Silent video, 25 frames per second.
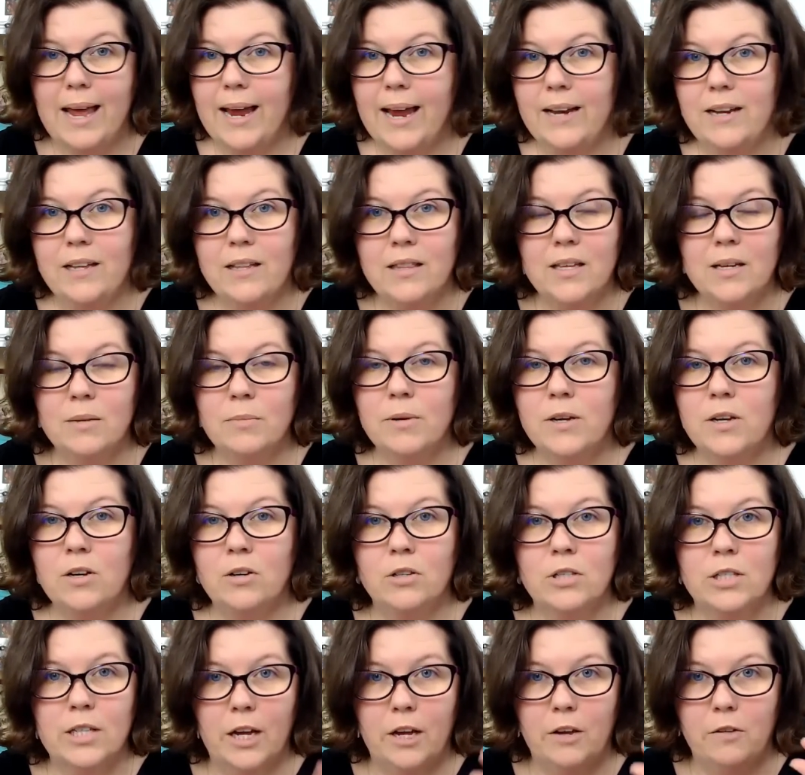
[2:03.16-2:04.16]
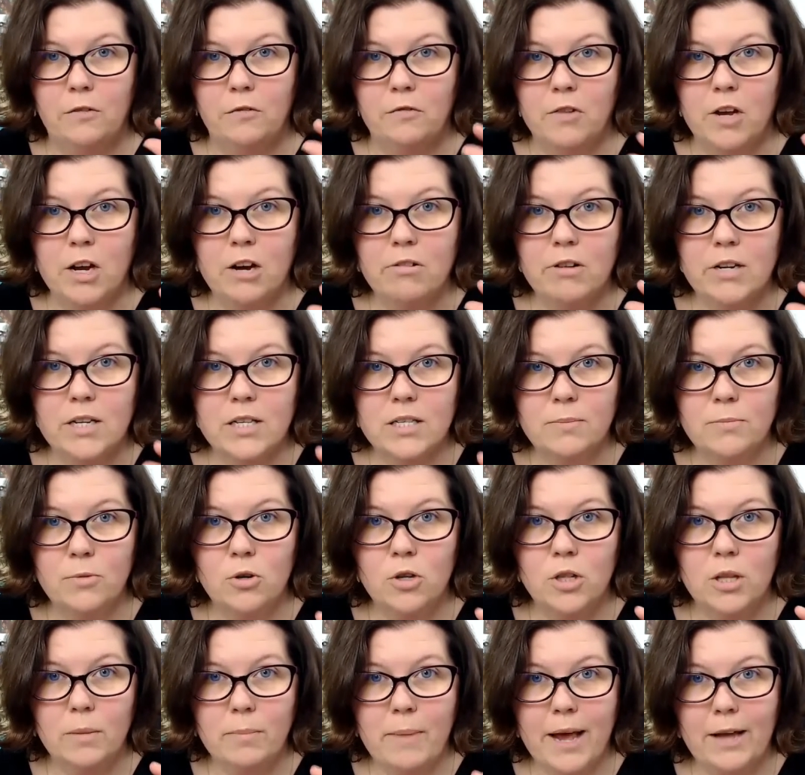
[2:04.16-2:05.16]
anything beyond a very
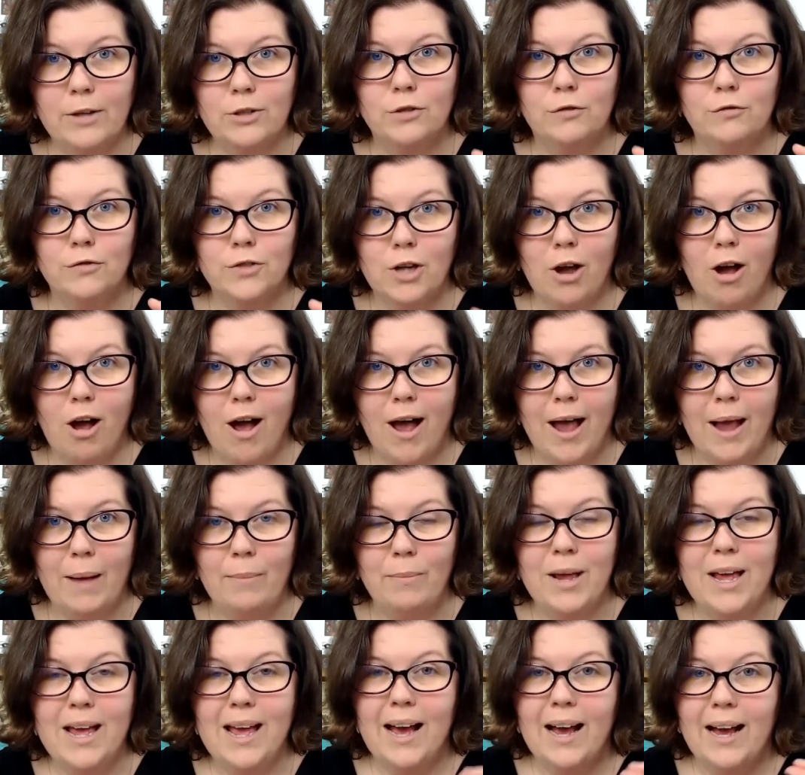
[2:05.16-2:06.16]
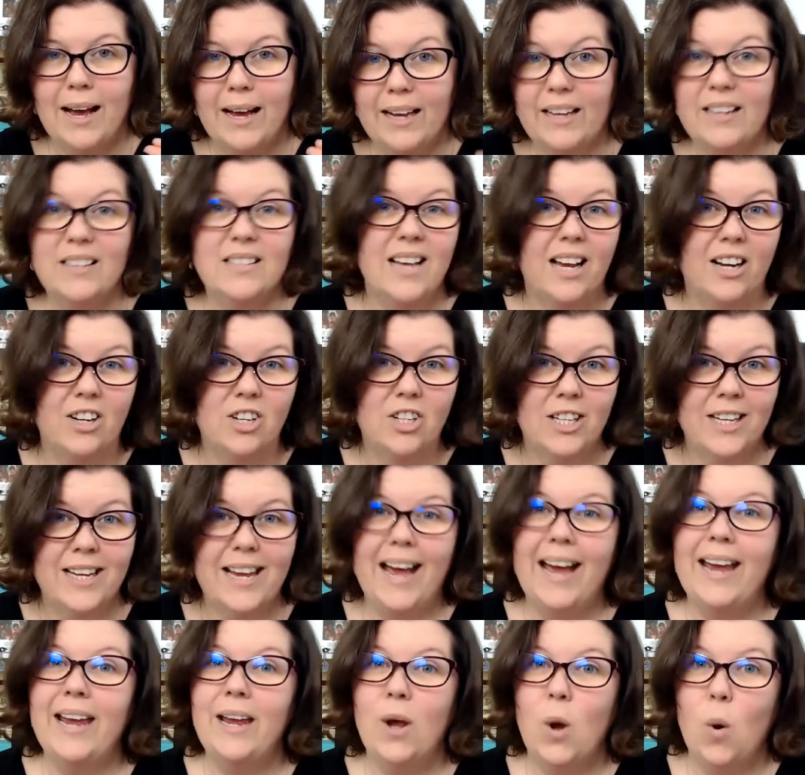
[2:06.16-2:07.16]
small amount of time is actually
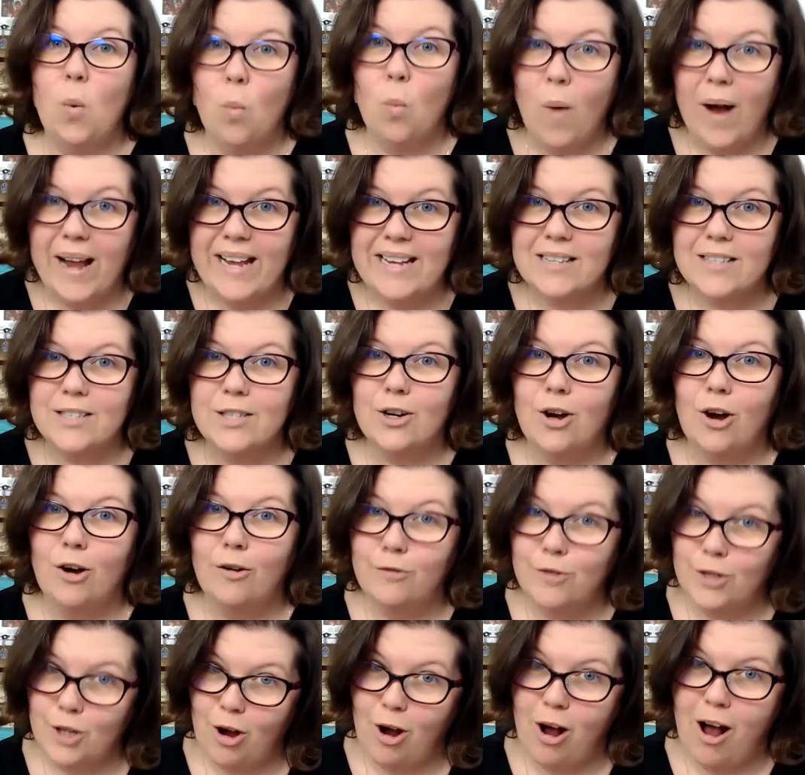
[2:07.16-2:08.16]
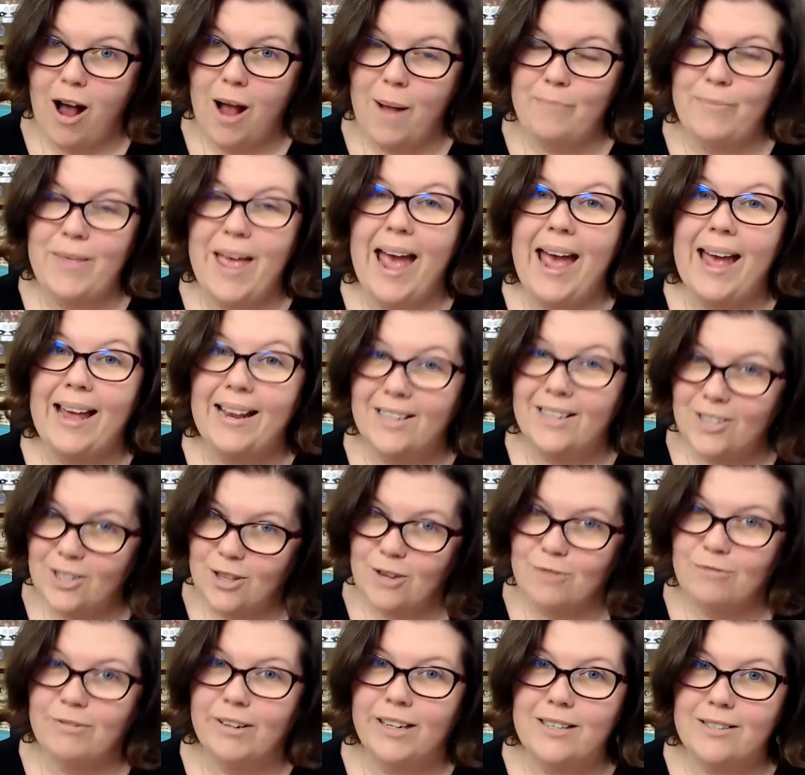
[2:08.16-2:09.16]
a waste of time. And
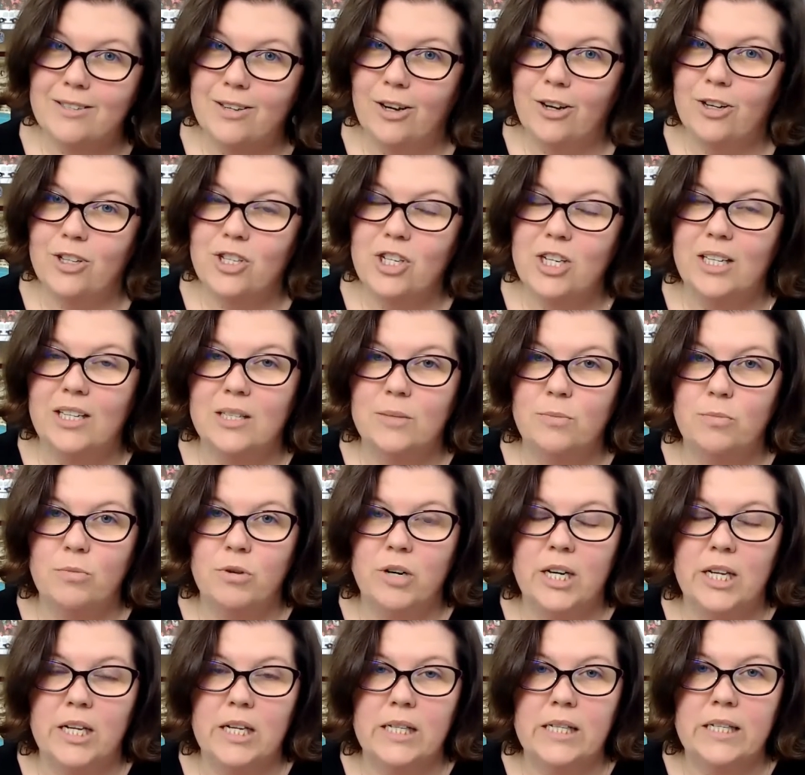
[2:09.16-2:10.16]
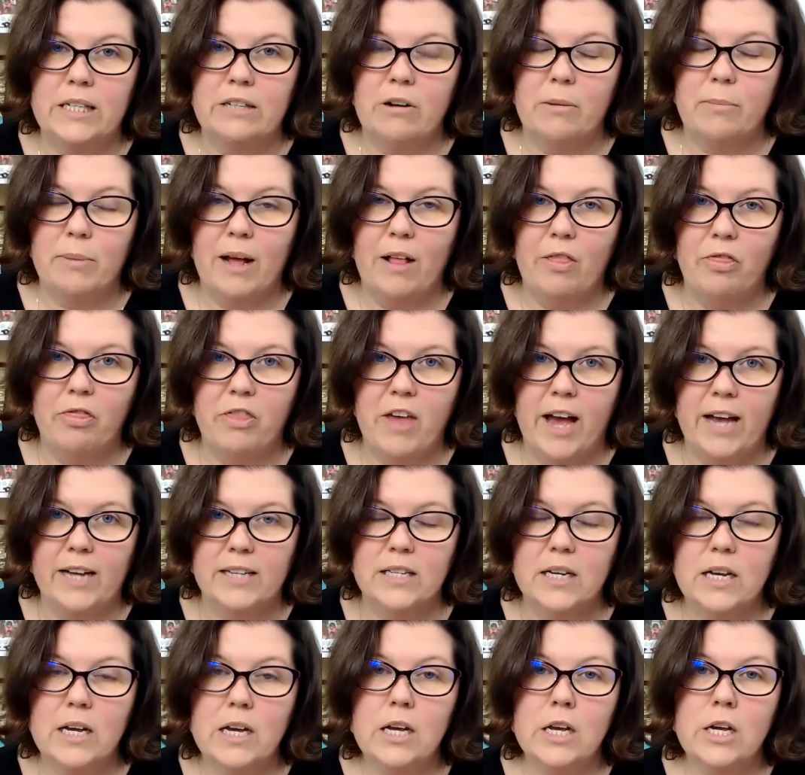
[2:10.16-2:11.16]
the research is pretty clear about that.
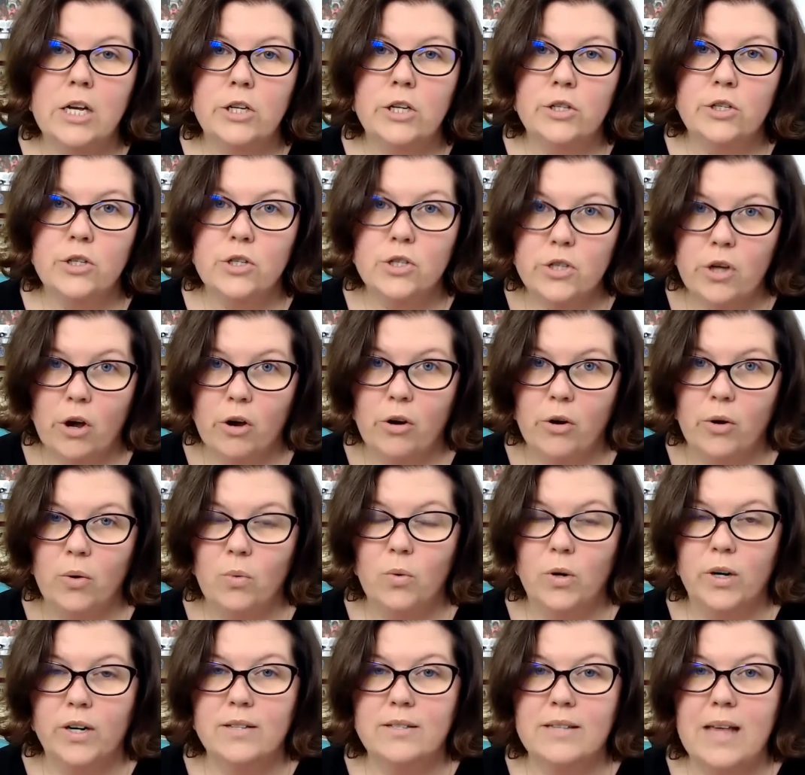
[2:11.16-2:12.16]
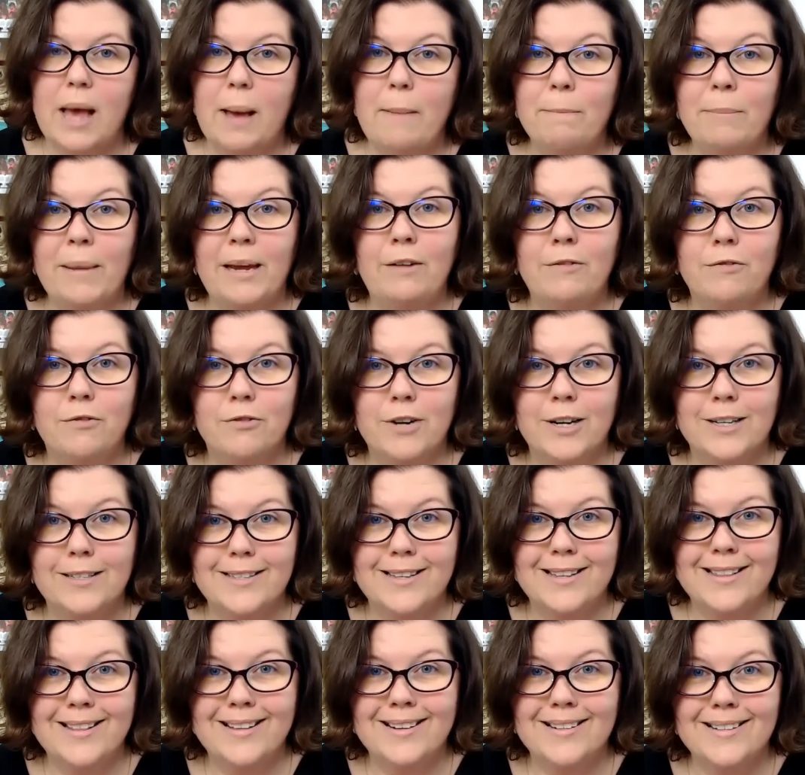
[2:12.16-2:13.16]
So what does that mean for us
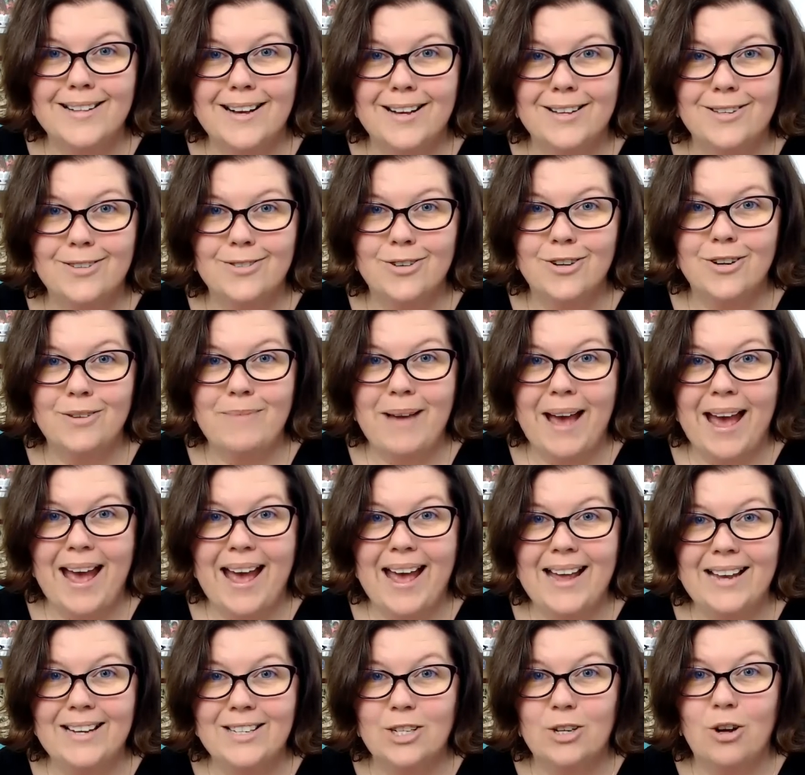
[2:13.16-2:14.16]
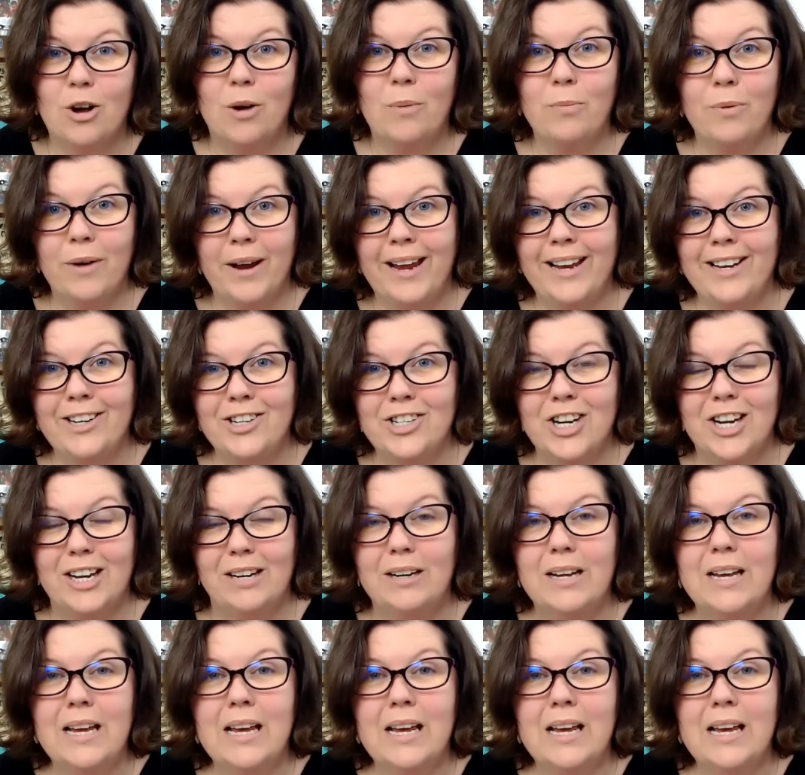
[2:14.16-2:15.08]
in the classroom and comprehension?